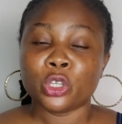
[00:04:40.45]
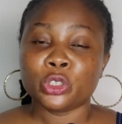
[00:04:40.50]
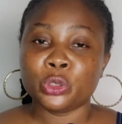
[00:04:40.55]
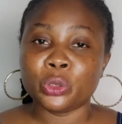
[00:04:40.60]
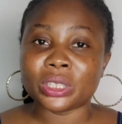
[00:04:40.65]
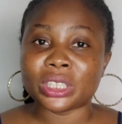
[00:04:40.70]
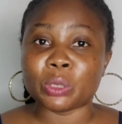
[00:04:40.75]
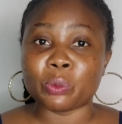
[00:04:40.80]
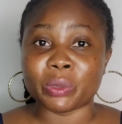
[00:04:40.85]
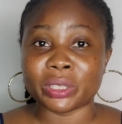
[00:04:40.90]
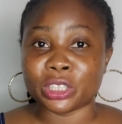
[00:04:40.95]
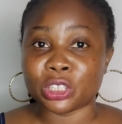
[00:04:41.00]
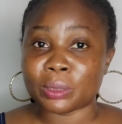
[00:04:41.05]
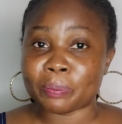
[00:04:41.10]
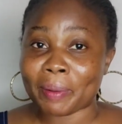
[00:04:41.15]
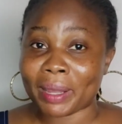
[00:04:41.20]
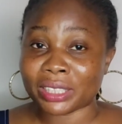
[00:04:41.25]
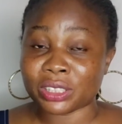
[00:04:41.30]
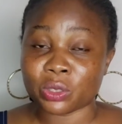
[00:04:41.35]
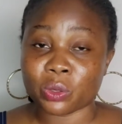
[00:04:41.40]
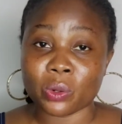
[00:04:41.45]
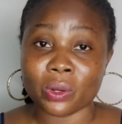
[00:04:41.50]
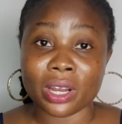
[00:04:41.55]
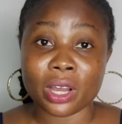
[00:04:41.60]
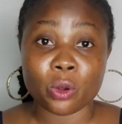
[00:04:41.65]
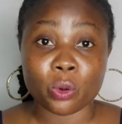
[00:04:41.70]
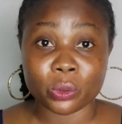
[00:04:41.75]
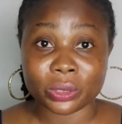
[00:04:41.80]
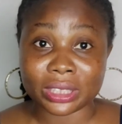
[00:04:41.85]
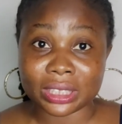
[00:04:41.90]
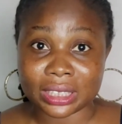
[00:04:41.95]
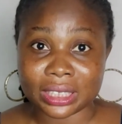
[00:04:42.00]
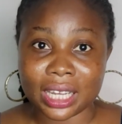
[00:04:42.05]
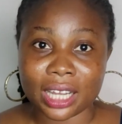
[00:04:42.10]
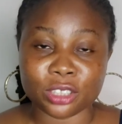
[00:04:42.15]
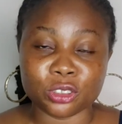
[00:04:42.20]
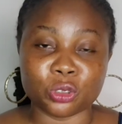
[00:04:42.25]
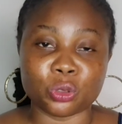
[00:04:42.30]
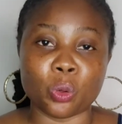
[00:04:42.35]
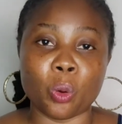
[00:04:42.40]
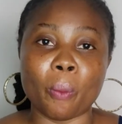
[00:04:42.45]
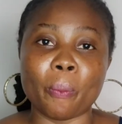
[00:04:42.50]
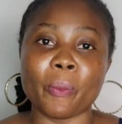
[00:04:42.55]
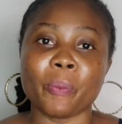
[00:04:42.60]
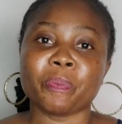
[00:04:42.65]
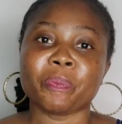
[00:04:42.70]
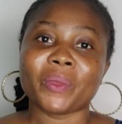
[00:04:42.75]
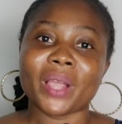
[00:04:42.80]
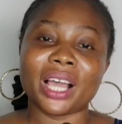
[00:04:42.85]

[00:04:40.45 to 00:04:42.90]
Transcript: Use it with this particular Kojisan soap